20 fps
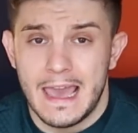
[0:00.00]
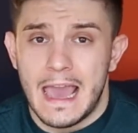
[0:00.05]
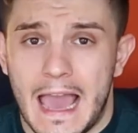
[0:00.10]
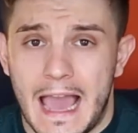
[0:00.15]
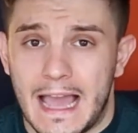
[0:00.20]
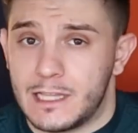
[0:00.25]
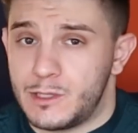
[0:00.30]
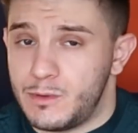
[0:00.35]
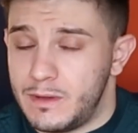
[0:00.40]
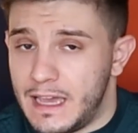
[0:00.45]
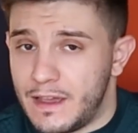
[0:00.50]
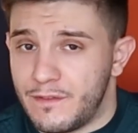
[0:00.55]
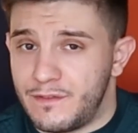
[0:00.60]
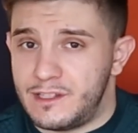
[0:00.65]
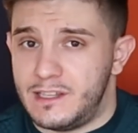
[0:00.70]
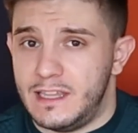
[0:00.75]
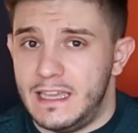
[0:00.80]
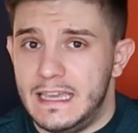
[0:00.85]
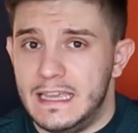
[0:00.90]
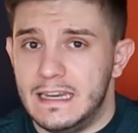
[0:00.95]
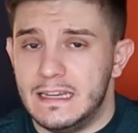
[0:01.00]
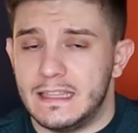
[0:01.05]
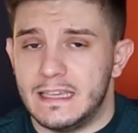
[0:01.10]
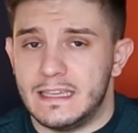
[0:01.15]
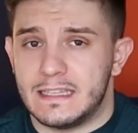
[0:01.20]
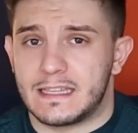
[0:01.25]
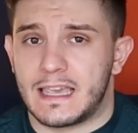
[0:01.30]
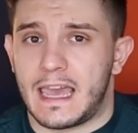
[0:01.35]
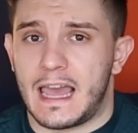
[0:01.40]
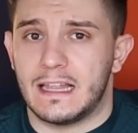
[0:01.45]
As we have seen,
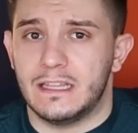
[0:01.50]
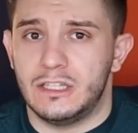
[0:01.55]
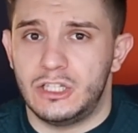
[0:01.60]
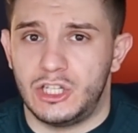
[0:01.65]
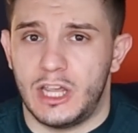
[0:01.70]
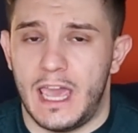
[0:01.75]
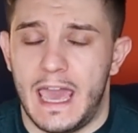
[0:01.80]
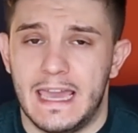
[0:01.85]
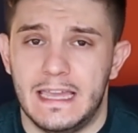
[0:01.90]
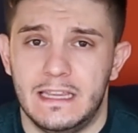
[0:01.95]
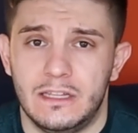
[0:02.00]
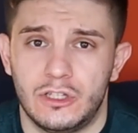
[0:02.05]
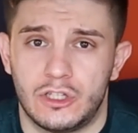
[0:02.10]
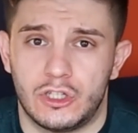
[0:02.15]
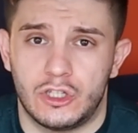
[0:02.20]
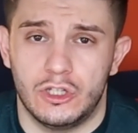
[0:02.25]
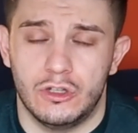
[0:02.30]
this can change